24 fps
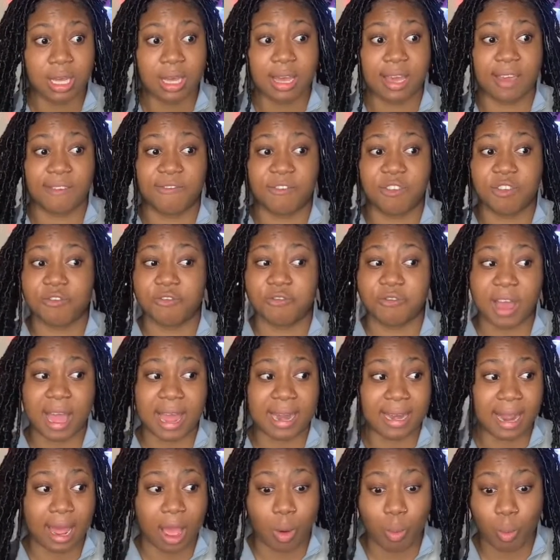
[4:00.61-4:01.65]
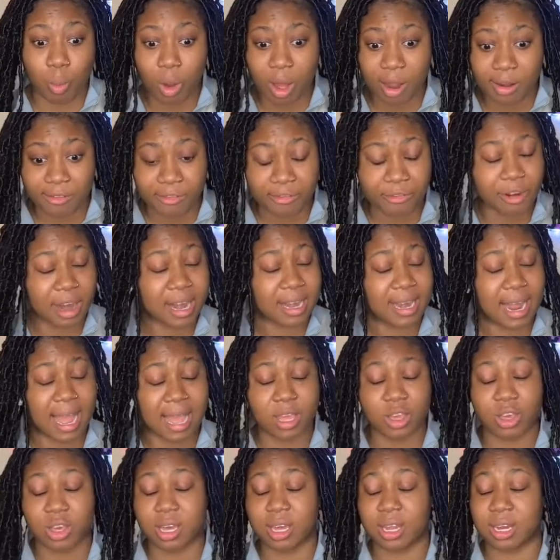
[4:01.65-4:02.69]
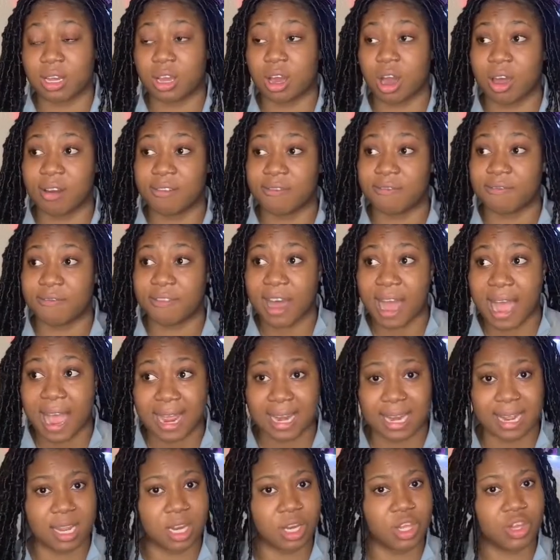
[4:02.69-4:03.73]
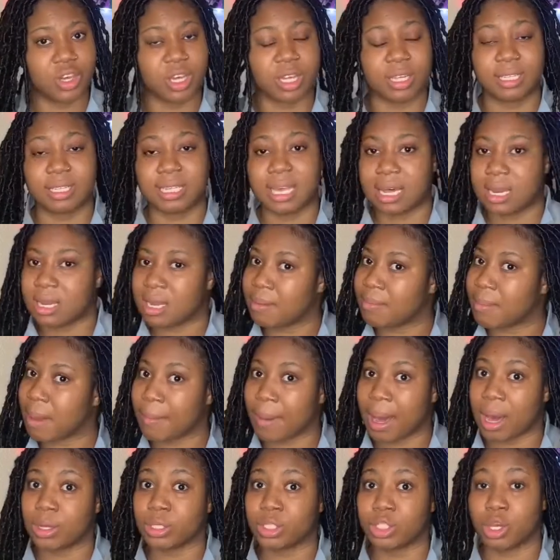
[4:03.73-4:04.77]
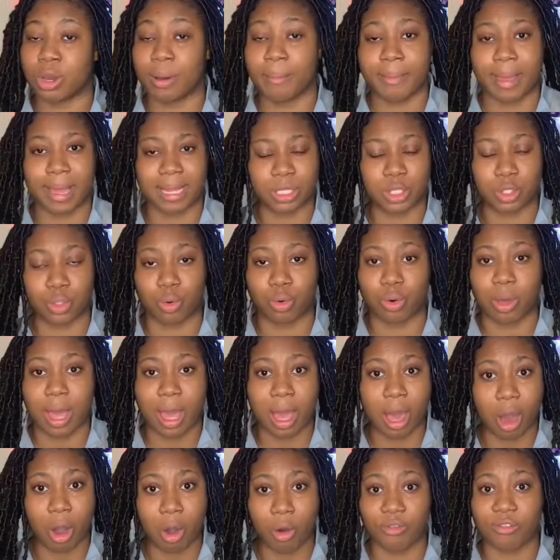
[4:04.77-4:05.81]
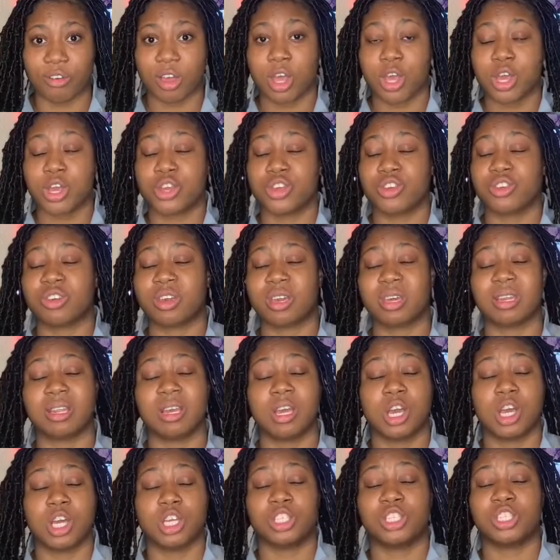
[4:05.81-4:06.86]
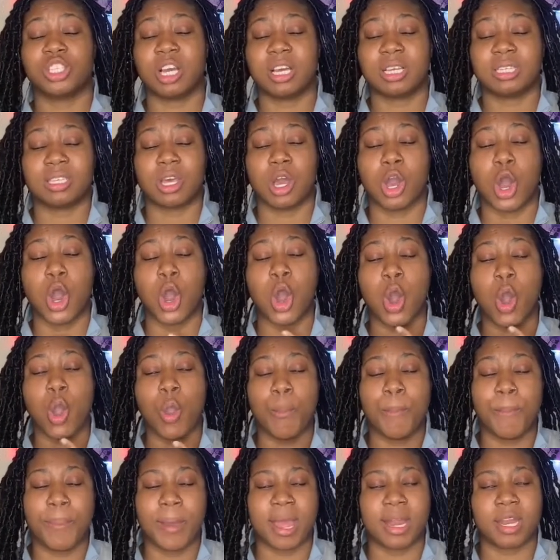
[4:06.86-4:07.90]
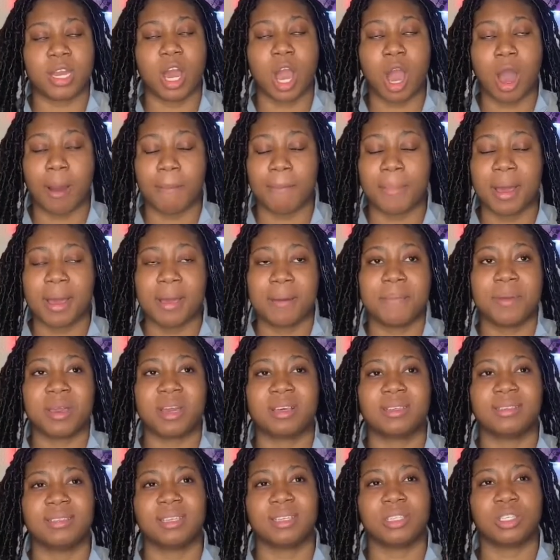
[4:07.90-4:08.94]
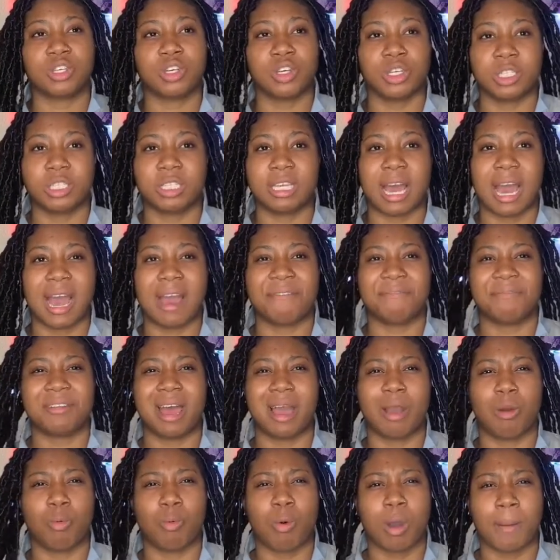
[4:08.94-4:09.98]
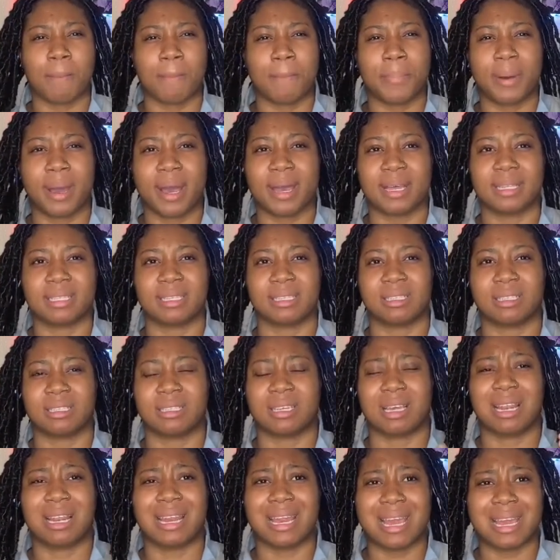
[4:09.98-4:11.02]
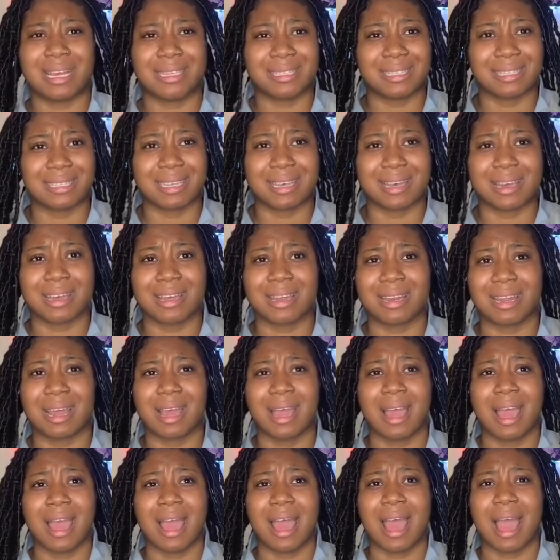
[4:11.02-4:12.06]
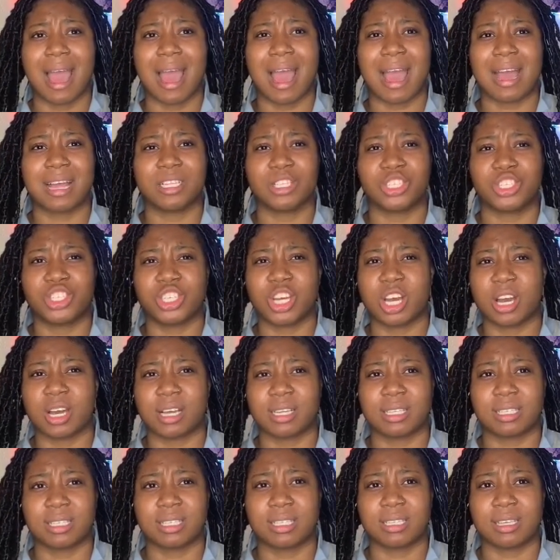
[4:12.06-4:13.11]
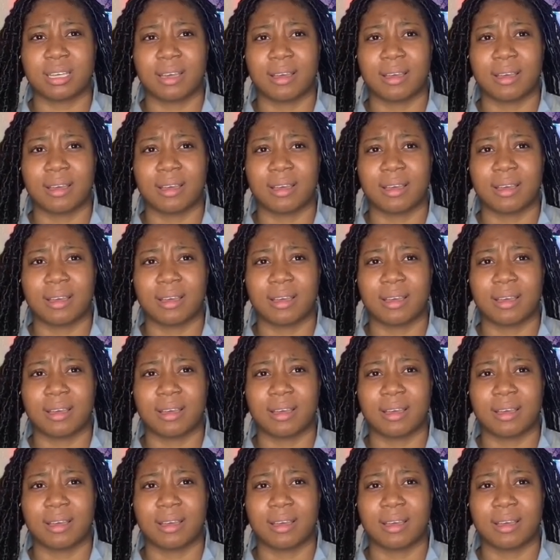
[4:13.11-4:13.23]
if you find that one friend that you can confide in, you can tell them about your mental health. You can just open up because it's good to have that one person to listen and just